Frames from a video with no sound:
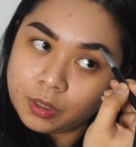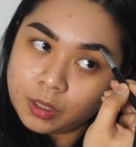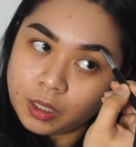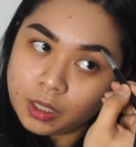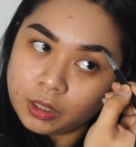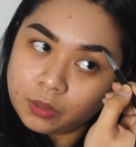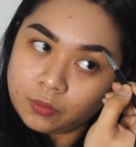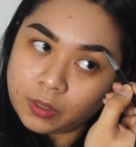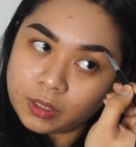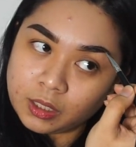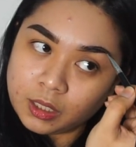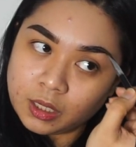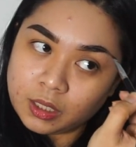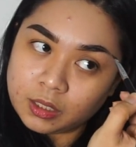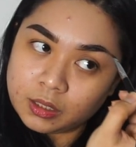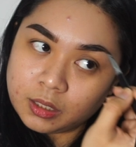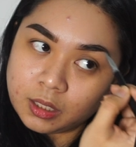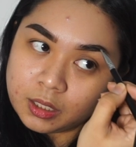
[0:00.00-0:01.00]
in
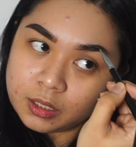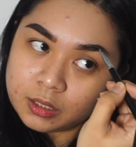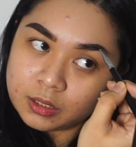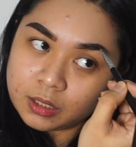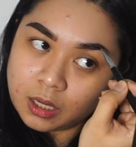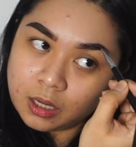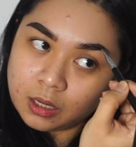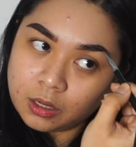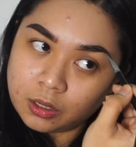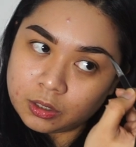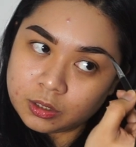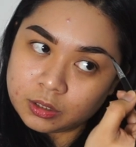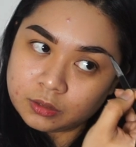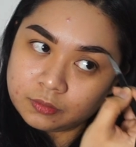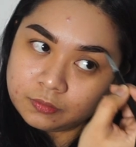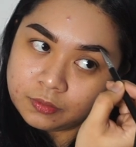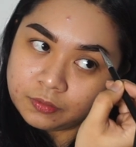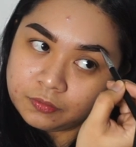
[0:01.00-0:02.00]
28 days, I
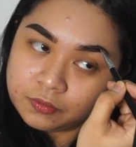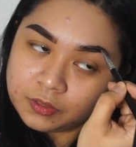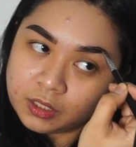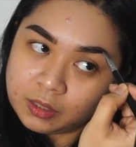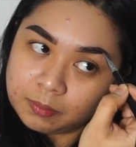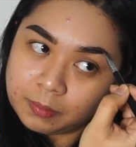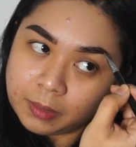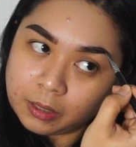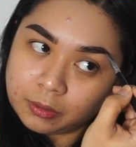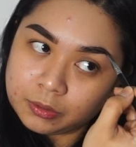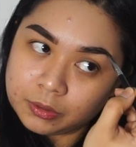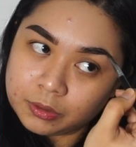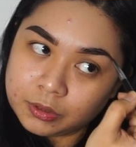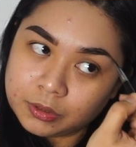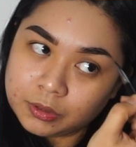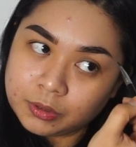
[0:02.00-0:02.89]
lost 15 pounds.